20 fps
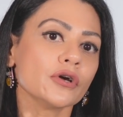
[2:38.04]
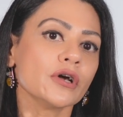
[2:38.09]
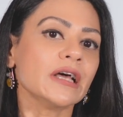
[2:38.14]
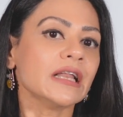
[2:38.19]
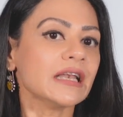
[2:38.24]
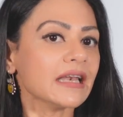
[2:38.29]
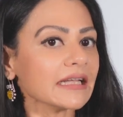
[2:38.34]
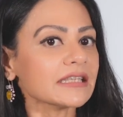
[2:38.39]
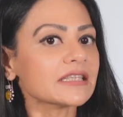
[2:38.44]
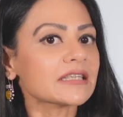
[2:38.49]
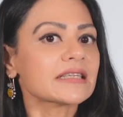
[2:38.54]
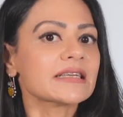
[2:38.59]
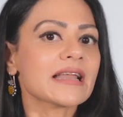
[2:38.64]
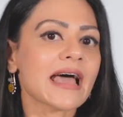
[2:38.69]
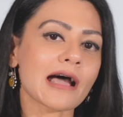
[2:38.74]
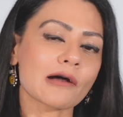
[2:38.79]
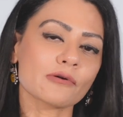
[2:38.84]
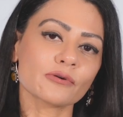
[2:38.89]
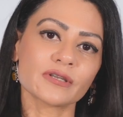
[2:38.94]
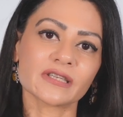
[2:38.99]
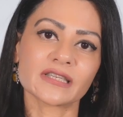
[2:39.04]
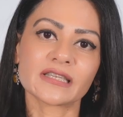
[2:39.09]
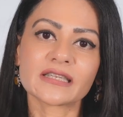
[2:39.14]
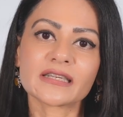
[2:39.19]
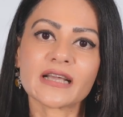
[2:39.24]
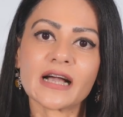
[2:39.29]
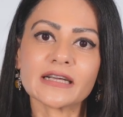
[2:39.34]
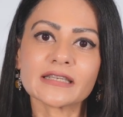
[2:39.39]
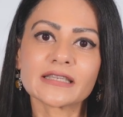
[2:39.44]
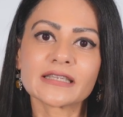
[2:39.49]
Let's now
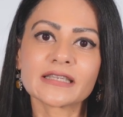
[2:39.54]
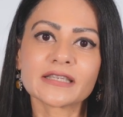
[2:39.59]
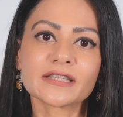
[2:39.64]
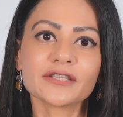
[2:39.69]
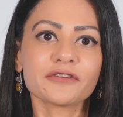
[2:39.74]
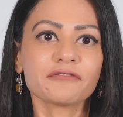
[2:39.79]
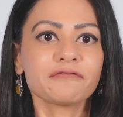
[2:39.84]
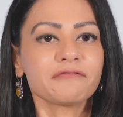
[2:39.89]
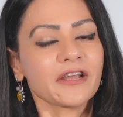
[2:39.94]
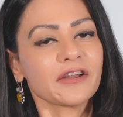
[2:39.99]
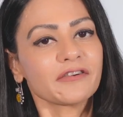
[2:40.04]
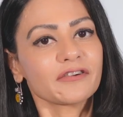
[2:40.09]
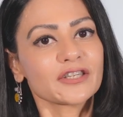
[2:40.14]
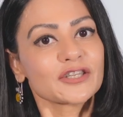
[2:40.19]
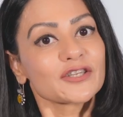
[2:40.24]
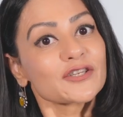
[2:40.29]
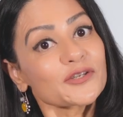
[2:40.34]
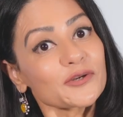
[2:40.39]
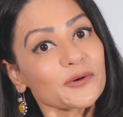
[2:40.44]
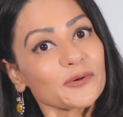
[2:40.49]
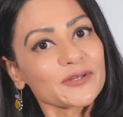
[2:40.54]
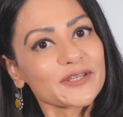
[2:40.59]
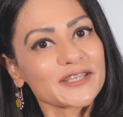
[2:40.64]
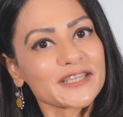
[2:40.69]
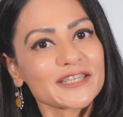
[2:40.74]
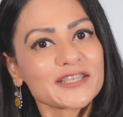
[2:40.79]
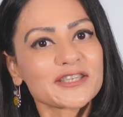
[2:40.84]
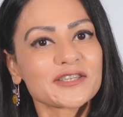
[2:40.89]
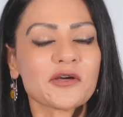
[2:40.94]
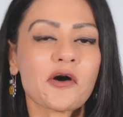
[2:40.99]
discuss the various
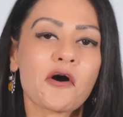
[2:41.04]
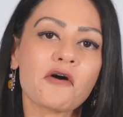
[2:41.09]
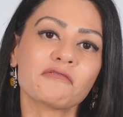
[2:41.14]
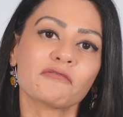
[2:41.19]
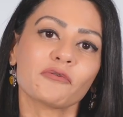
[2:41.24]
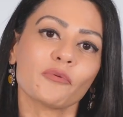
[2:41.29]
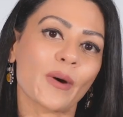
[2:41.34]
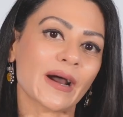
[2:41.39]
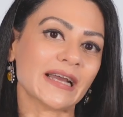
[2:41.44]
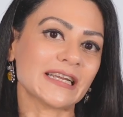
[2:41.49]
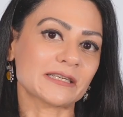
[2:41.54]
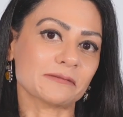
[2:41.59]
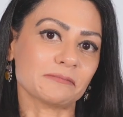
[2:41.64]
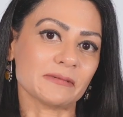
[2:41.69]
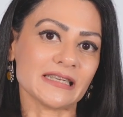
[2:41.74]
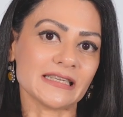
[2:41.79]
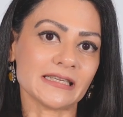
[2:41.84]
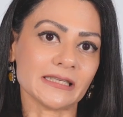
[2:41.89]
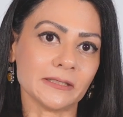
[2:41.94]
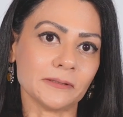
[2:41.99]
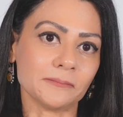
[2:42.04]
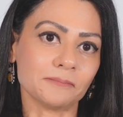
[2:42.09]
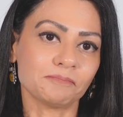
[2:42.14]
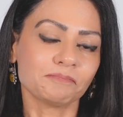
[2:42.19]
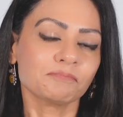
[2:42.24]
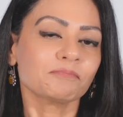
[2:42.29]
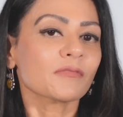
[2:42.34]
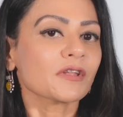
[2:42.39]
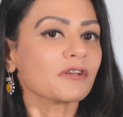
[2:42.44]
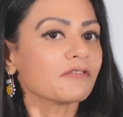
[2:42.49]
sources of vitamin D.
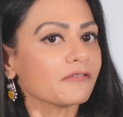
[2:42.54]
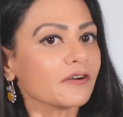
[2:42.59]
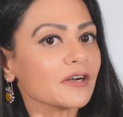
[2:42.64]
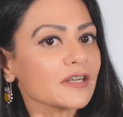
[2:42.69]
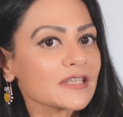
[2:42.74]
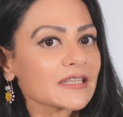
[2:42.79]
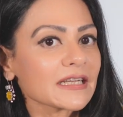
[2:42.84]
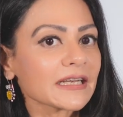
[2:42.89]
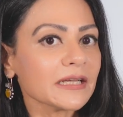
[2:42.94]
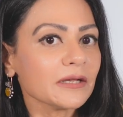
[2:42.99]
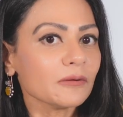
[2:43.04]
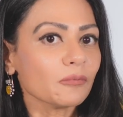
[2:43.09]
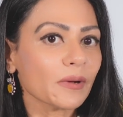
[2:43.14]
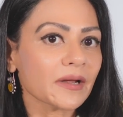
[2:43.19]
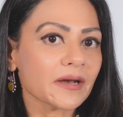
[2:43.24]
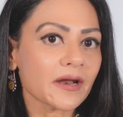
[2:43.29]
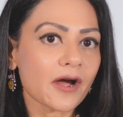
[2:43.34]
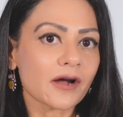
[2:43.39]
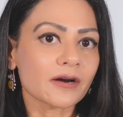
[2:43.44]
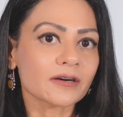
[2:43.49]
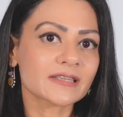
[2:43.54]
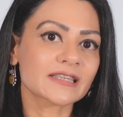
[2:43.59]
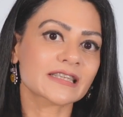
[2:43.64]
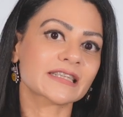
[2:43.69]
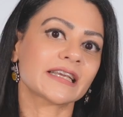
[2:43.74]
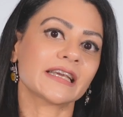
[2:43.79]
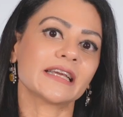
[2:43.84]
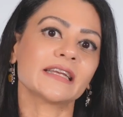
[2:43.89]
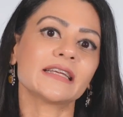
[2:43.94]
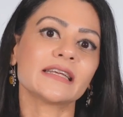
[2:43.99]
Firstly, when our skin